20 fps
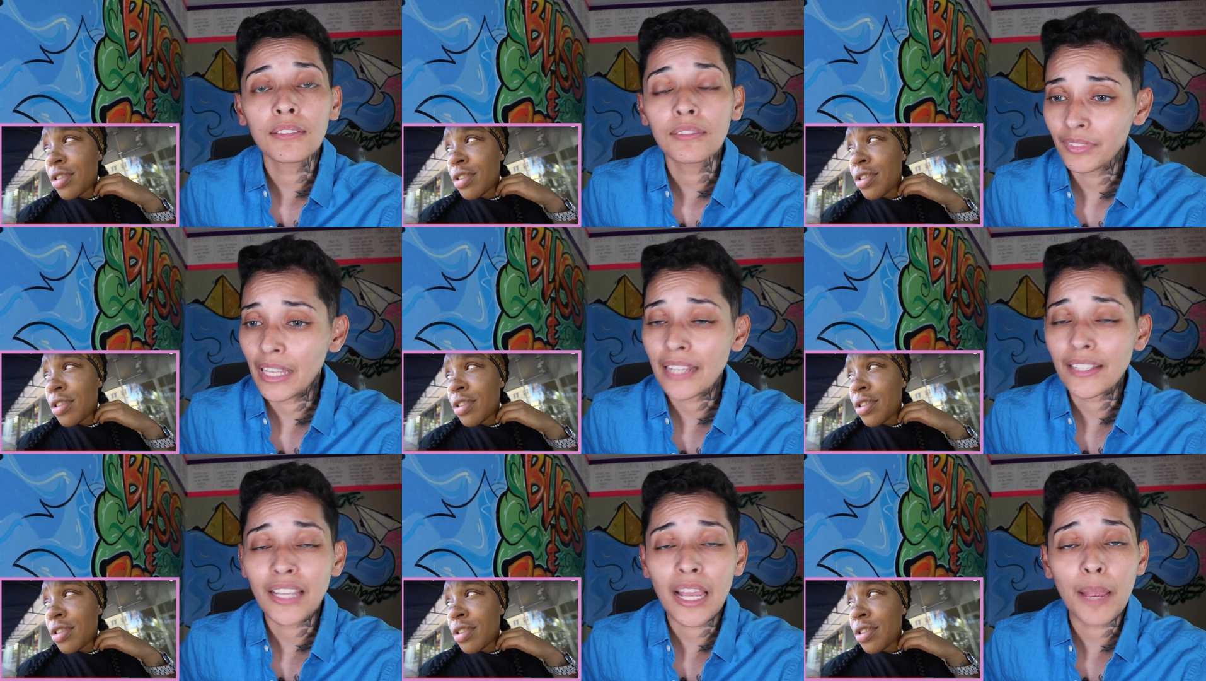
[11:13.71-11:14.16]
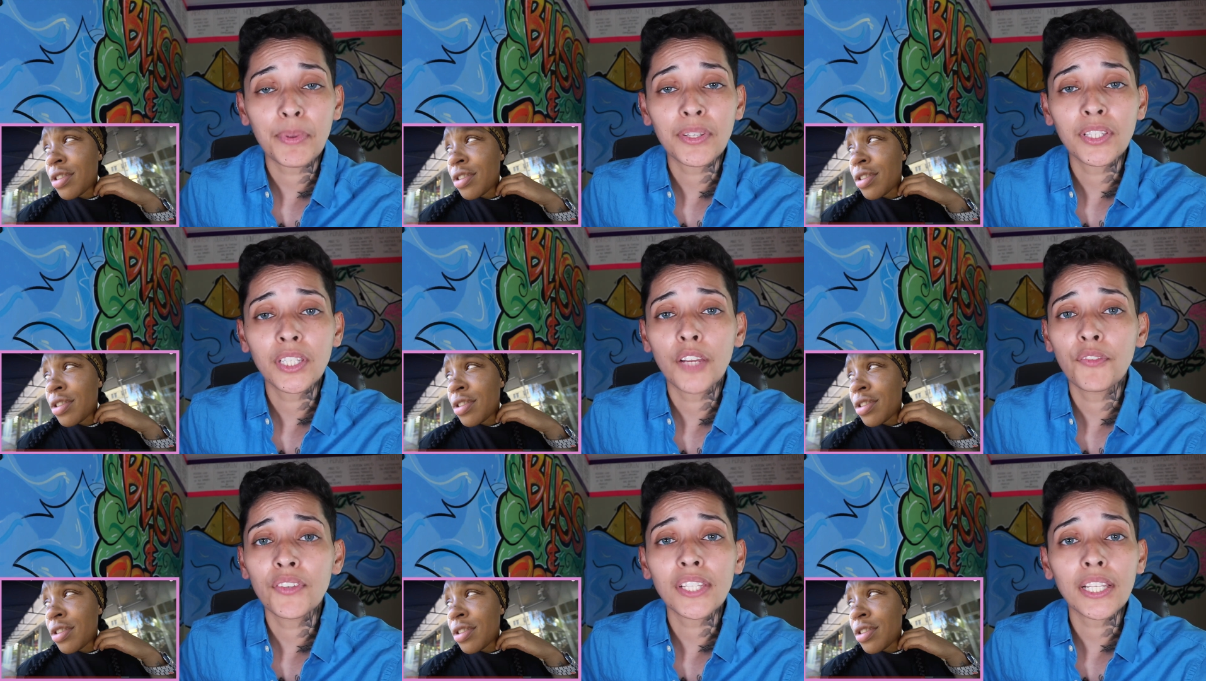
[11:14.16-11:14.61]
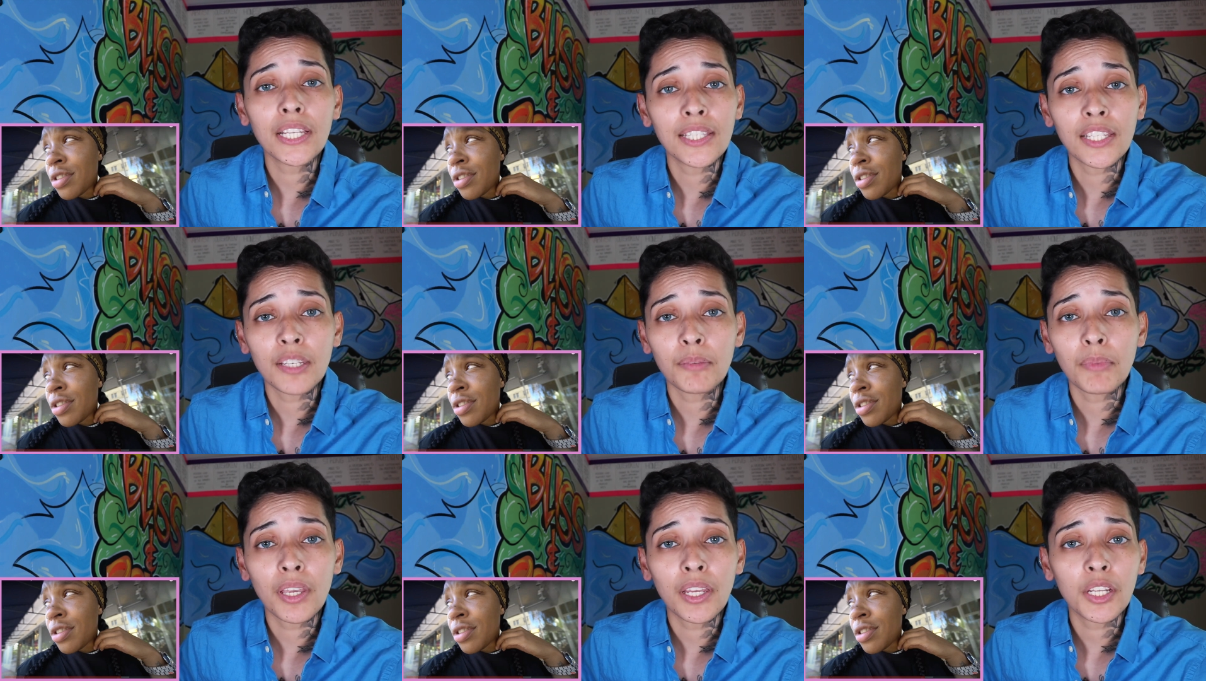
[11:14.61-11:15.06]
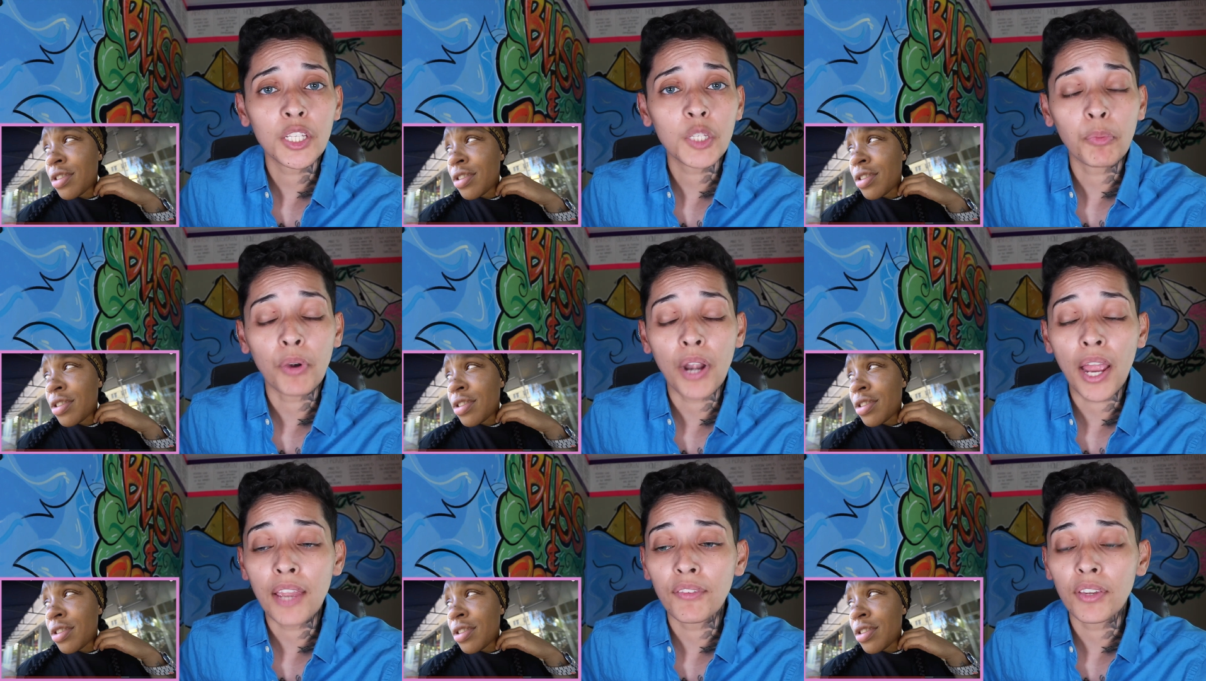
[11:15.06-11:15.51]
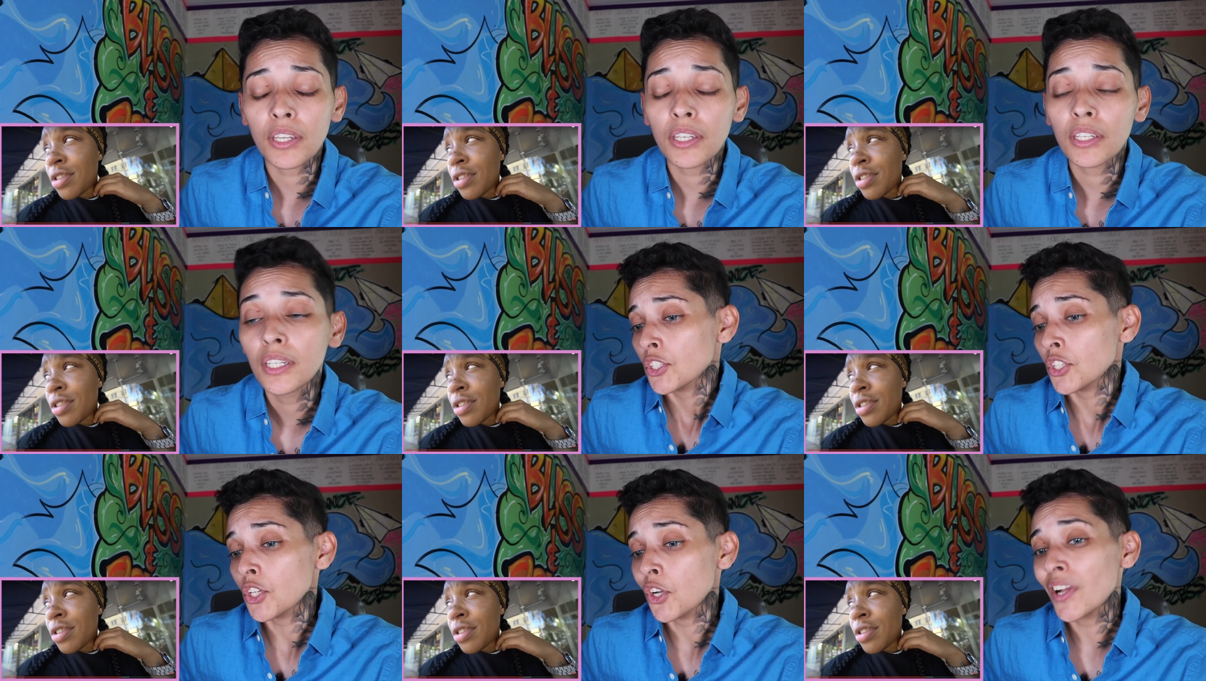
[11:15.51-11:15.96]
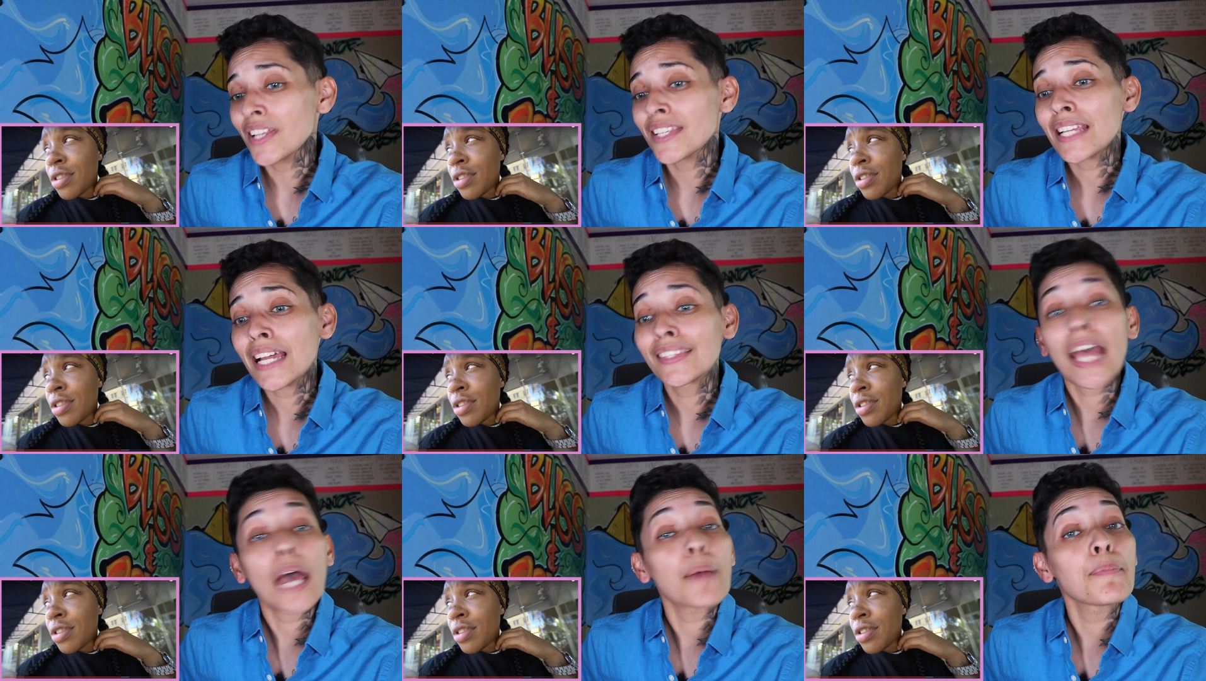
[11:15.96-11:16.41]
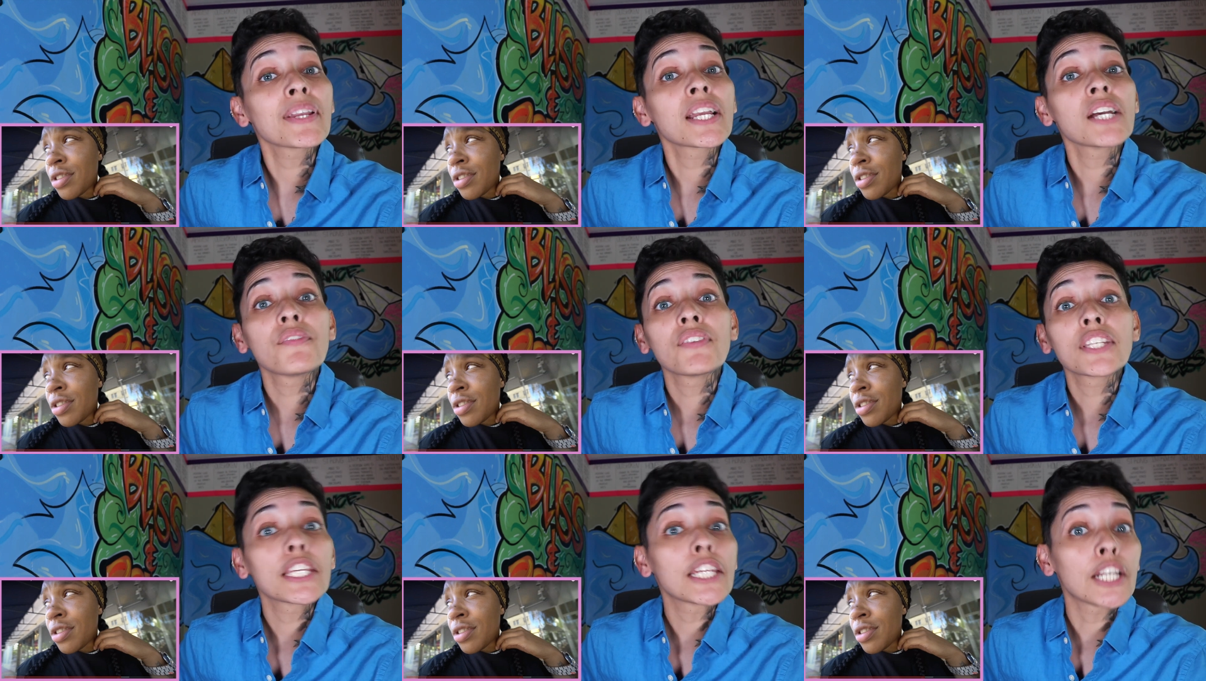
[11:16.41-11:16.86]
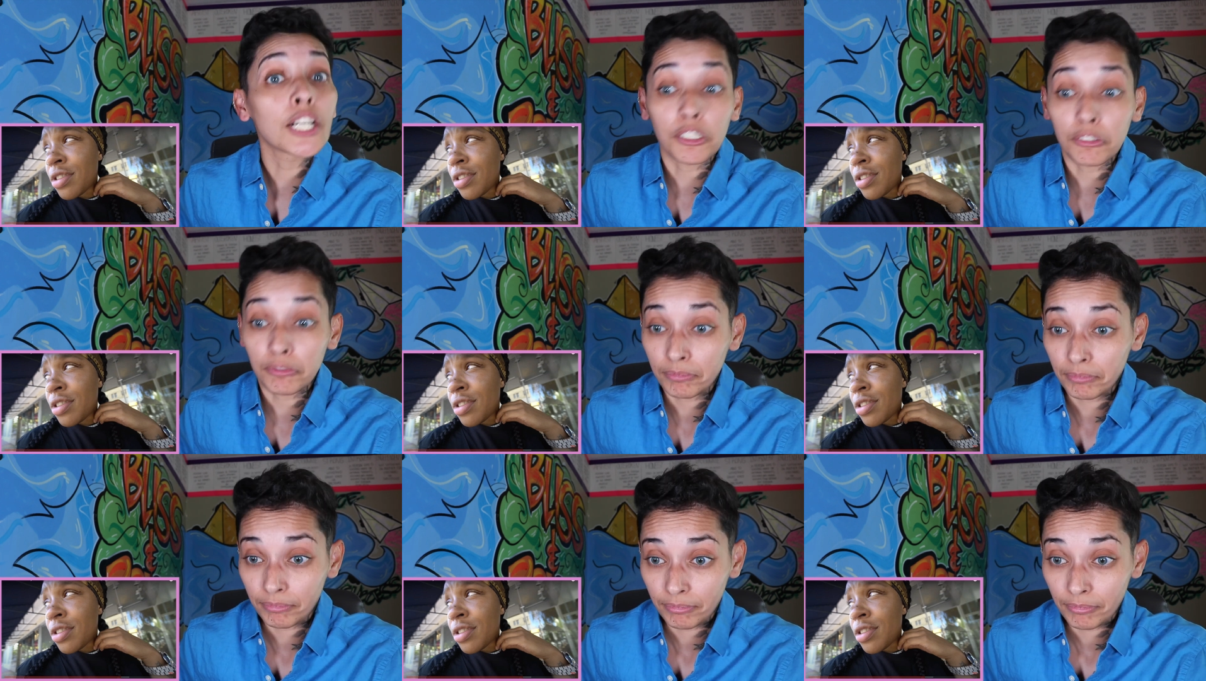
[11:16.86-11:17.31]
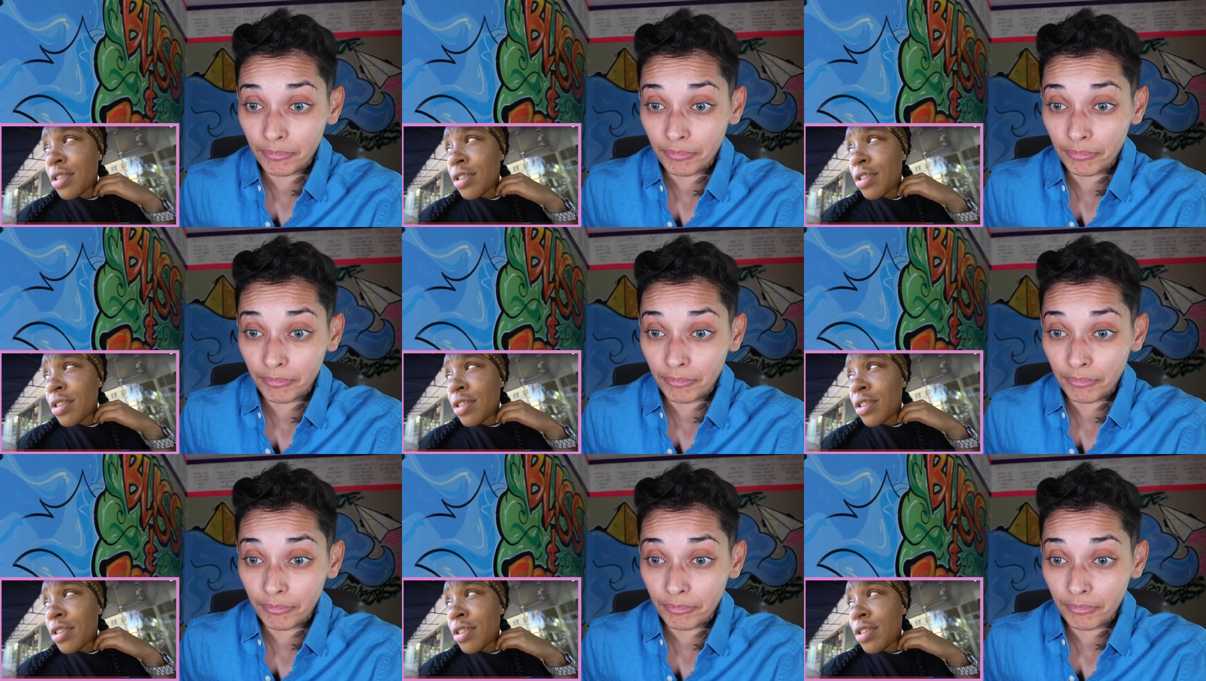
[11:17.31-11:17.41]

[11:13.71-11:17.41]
Speaker 1: That type of stuff is intimate, it's private. So it's not that big of a deal.